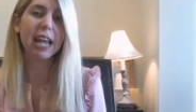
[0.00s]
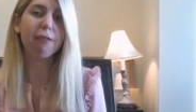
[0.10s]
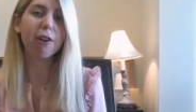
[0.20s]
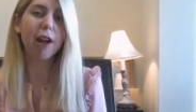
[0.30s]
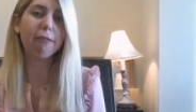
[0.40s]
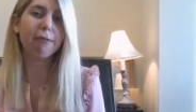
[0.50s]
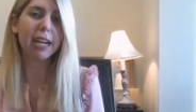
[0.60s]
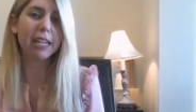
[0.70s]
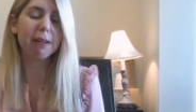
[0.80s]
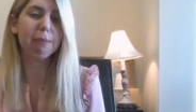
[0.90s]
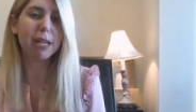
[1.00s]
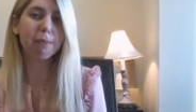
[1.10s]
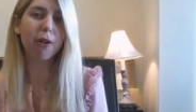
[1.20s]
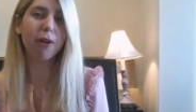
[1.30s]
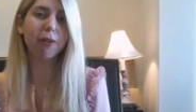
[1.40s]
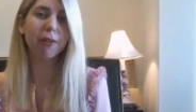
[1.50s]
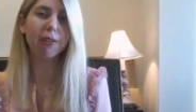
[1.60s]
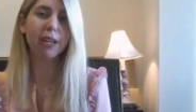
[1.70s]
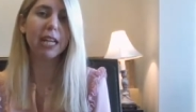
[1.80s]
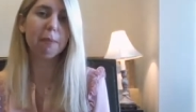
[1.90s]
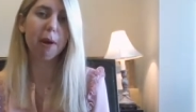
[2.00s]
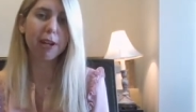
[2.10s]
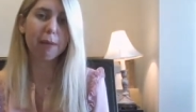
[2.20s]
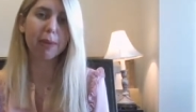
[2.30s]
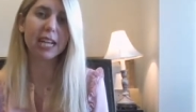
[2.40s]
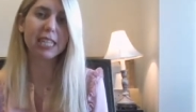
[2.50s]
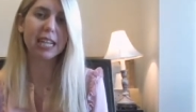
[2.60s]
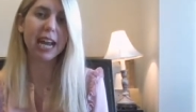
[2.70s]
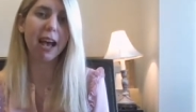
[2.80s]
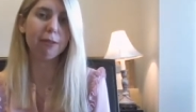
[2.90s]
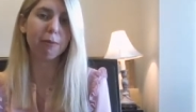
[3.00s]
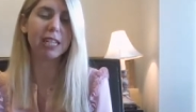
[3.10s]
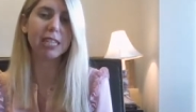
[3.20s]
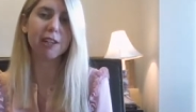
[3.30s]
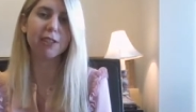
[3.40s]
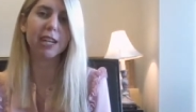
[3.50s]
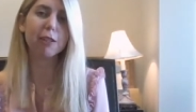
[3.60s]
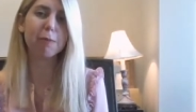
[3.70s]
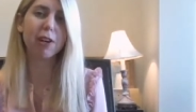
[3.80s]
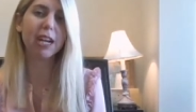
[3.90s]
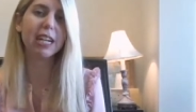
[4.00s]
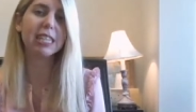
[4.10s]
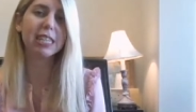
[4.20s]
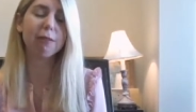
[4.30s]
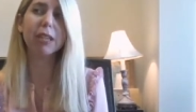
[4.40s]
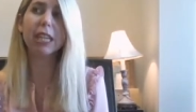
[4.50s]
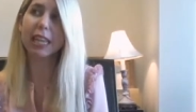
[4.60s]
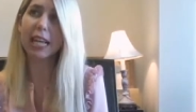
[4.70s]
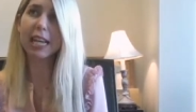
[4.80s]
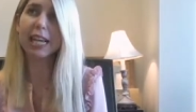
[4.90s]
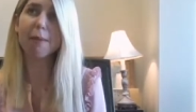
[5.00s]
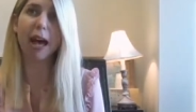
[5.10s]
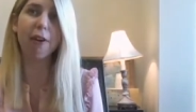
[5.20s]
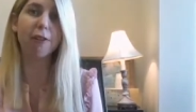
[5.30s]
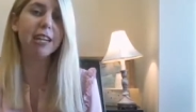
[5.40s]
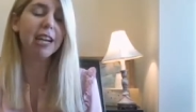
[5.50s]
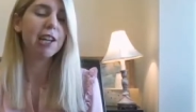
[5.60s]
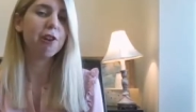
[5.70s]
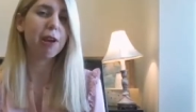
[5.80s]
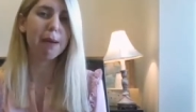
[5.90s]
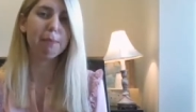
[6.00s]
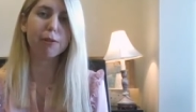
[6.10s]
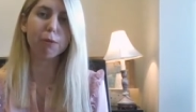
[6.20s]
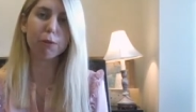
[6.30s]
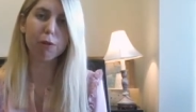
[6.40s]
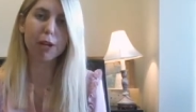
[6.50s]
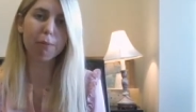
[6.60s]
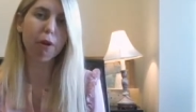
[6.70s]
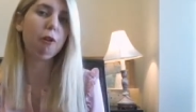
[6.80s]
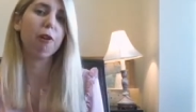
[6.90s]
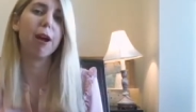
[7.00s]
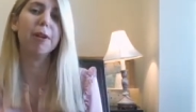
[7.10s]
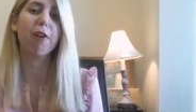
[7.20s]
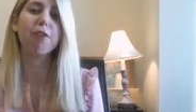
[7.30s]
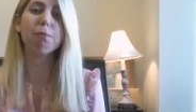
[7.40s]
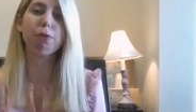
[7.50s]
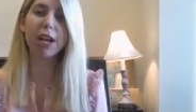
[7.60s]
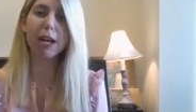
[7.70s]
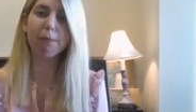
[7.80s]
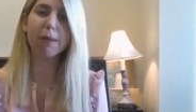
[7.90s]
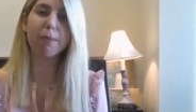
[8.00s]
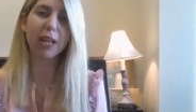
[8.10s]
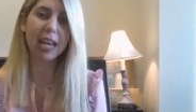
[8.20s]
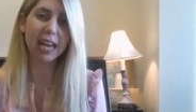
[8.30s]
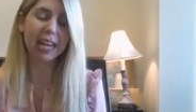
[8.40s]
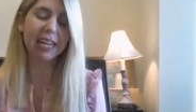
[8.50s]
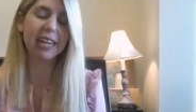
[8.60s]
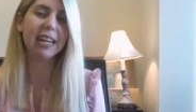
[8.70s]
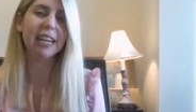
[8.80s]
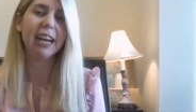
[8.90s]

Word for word: If you're not finding people in the marketplace that have the right skills and experience, then really thinking about your campus recruiting program and are you bringing people in